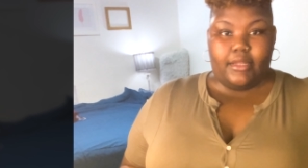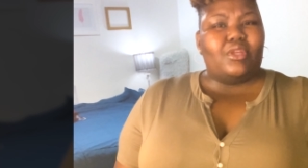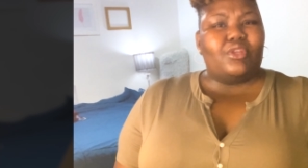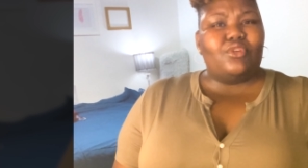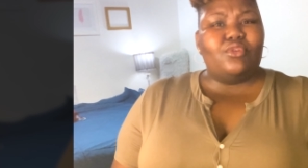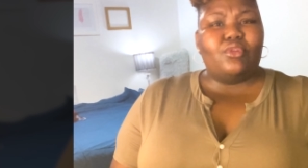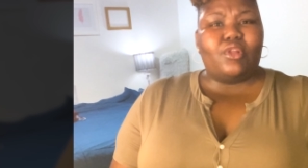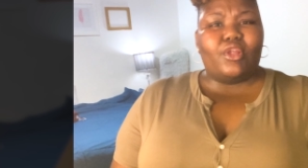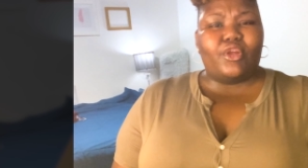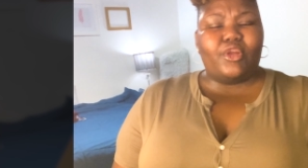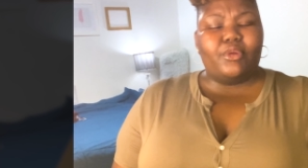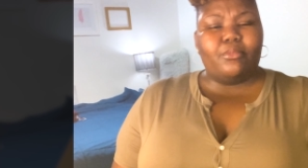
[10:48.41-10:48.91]
You
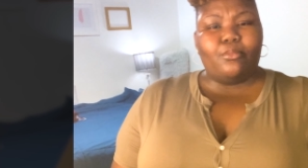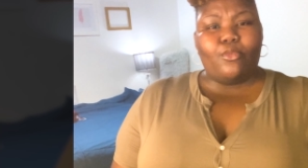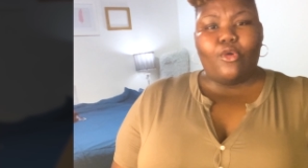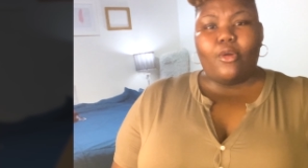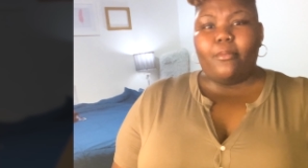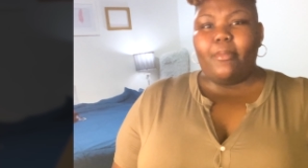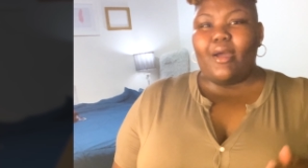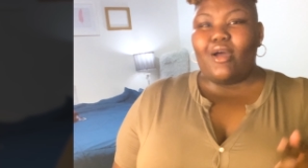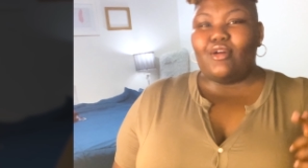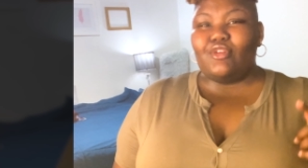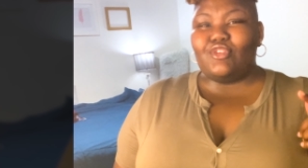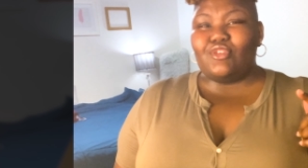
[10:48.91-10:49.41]
learn more
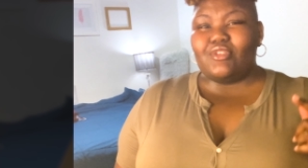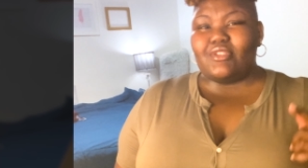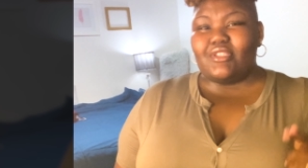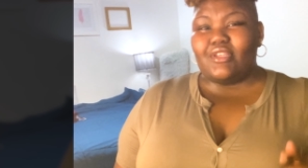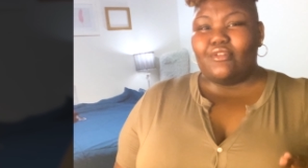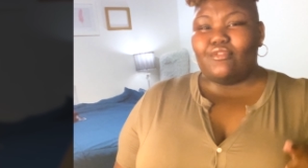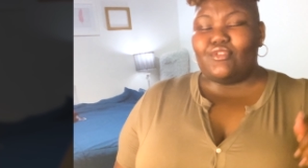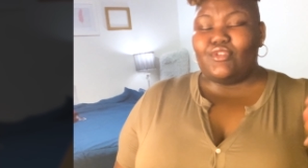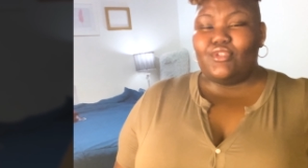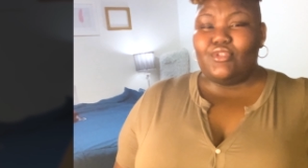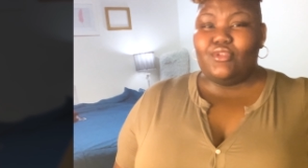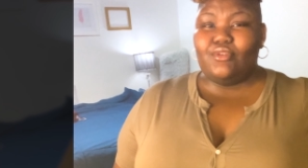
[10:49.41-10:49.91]
about
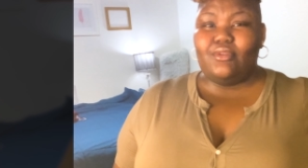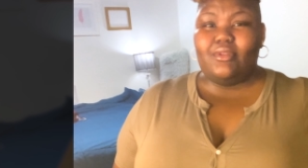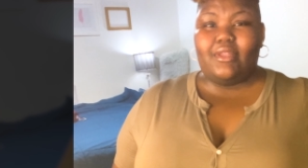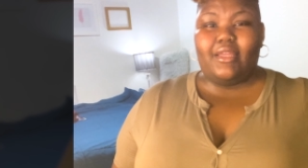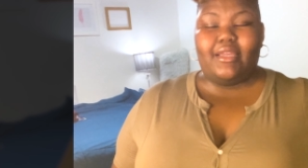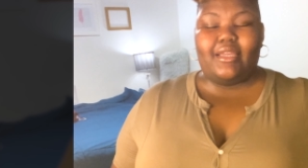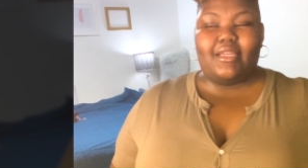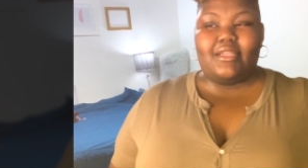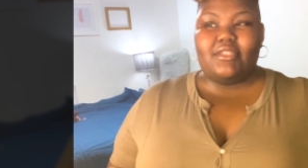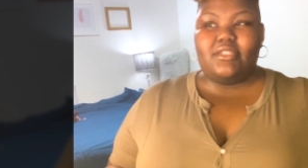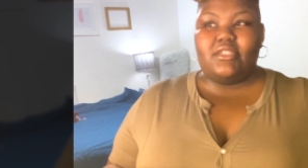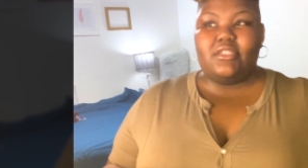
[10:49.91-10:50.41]
yourself too.
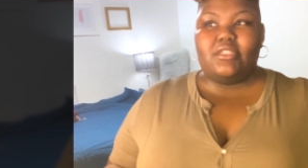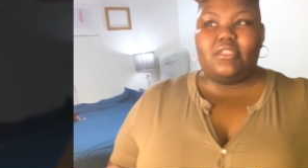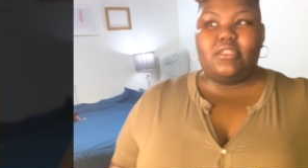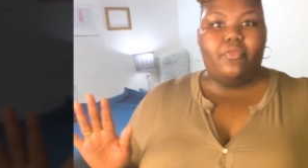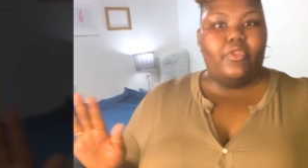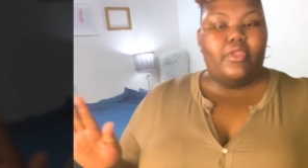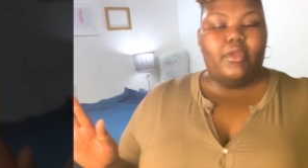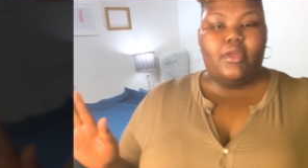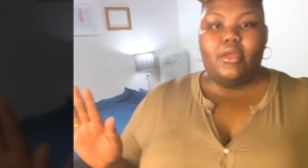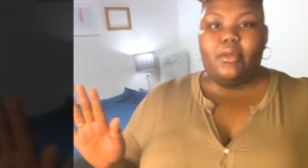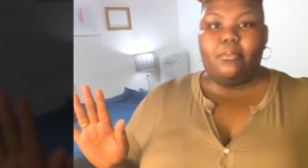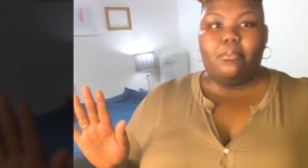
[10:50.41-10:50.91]
Like, it's just
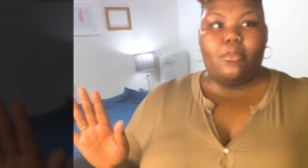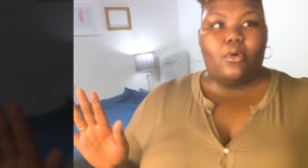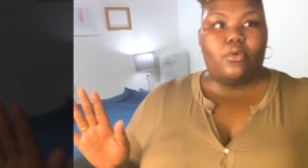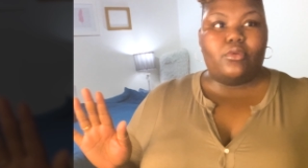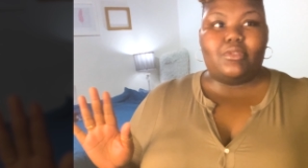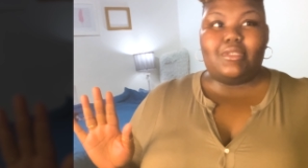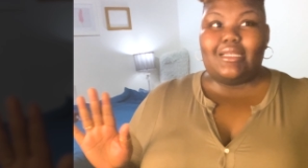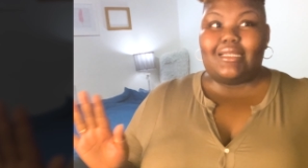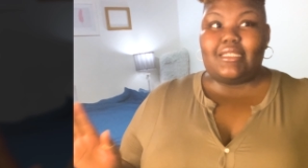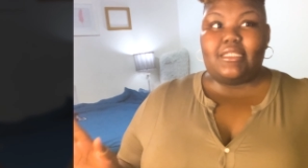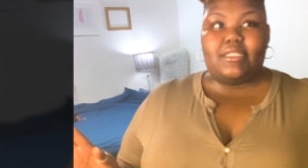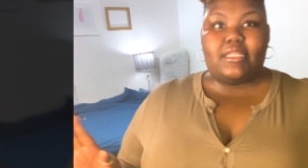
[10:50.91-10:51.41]
the
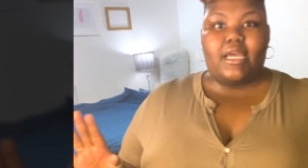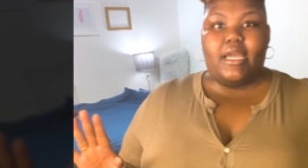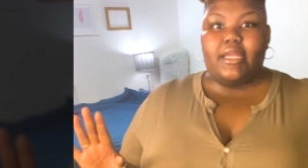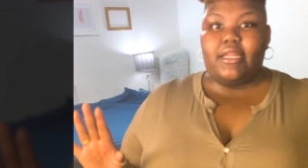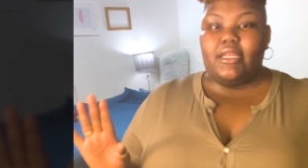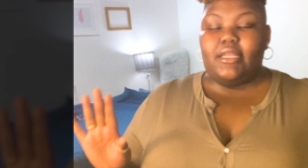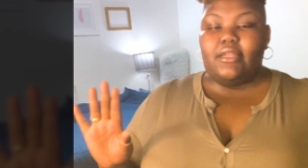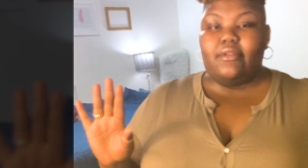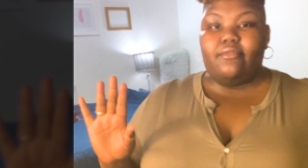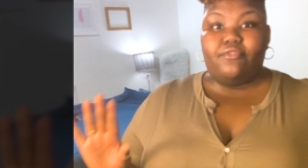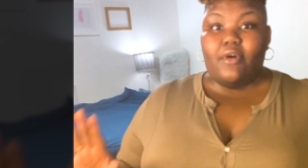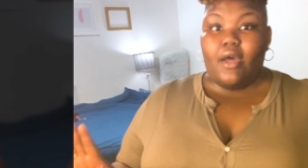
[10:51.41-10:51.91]
most
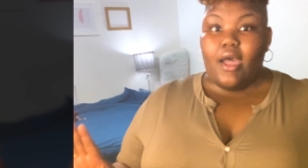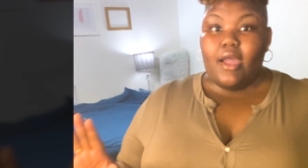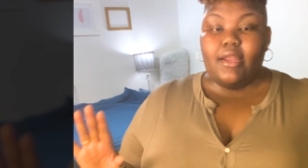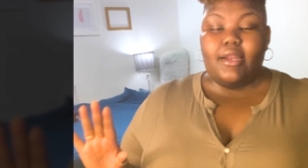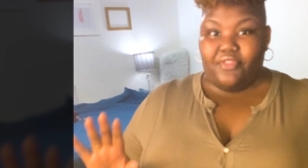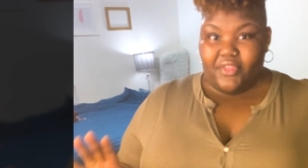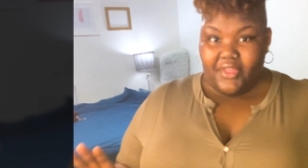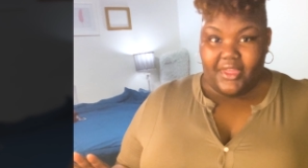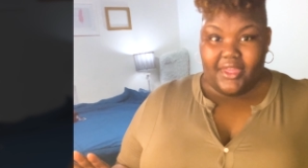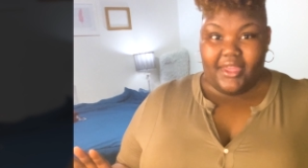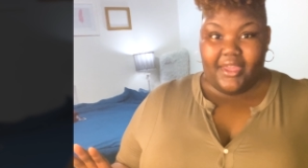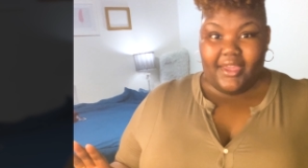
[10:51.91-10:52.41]
exciting, fun
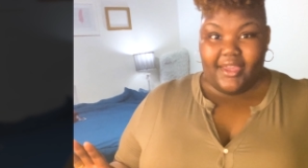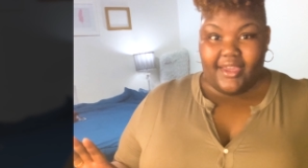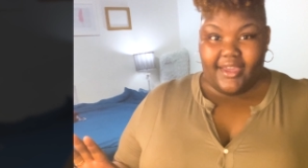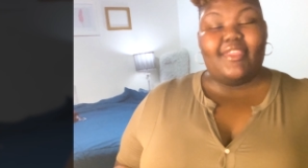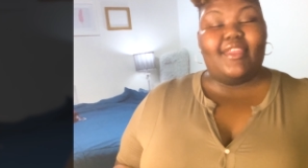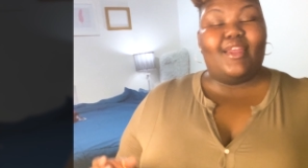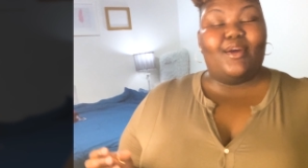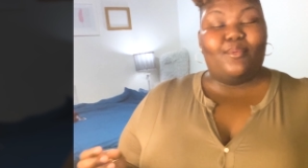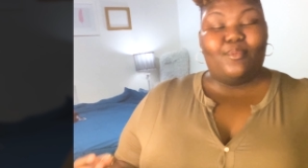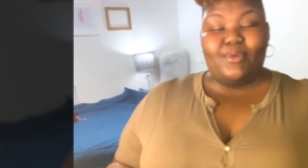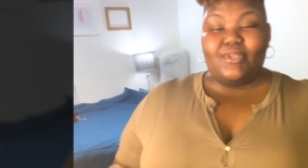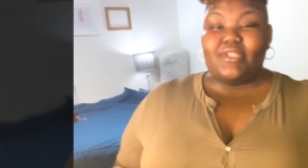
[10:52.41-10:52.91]
thing that
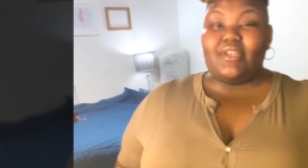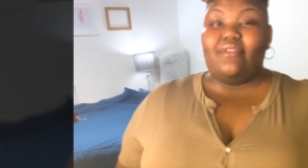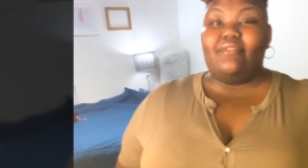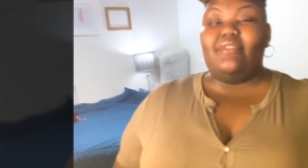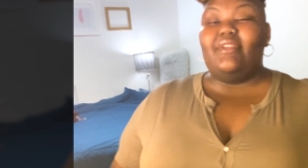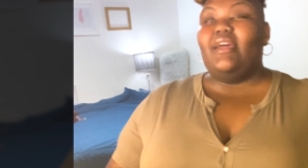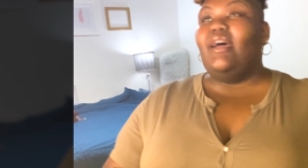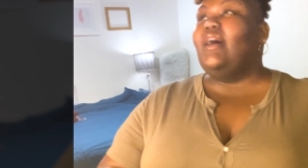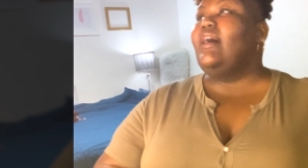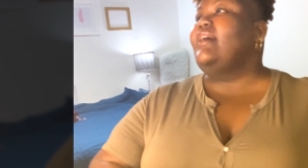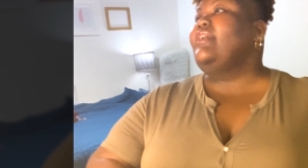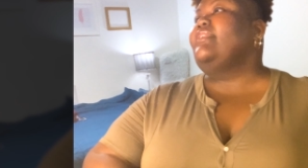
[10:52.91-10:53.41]
I wish I've
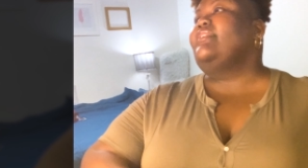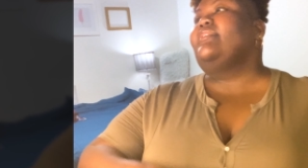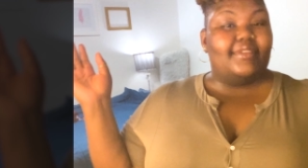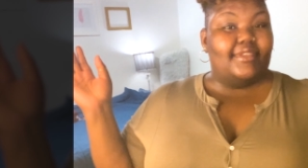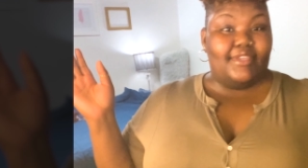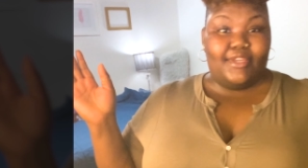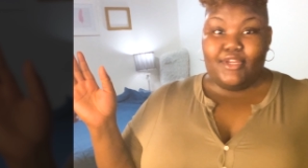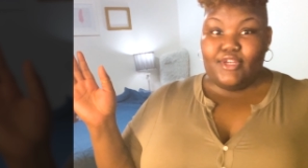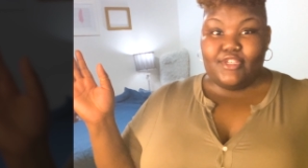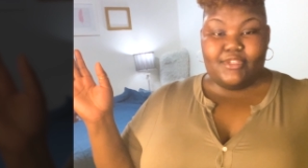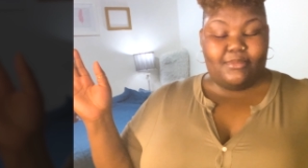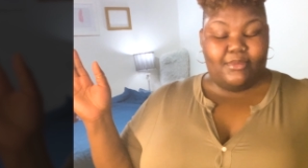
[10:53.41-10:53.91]
done
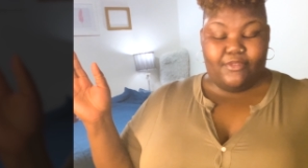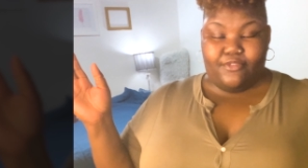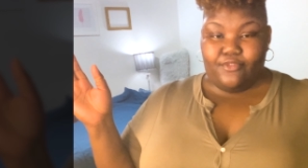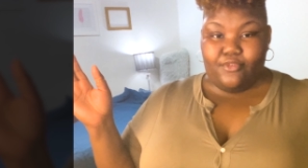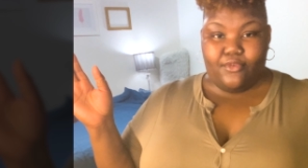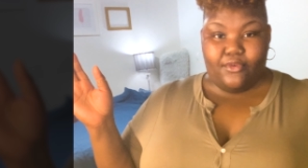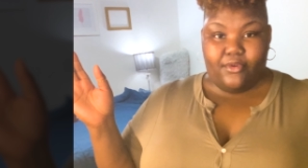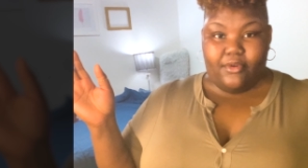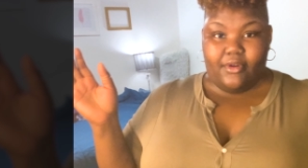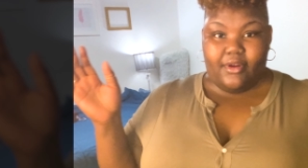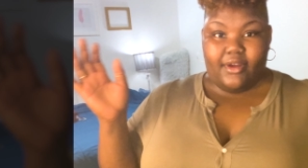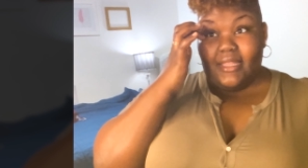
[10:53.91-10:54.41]
years before.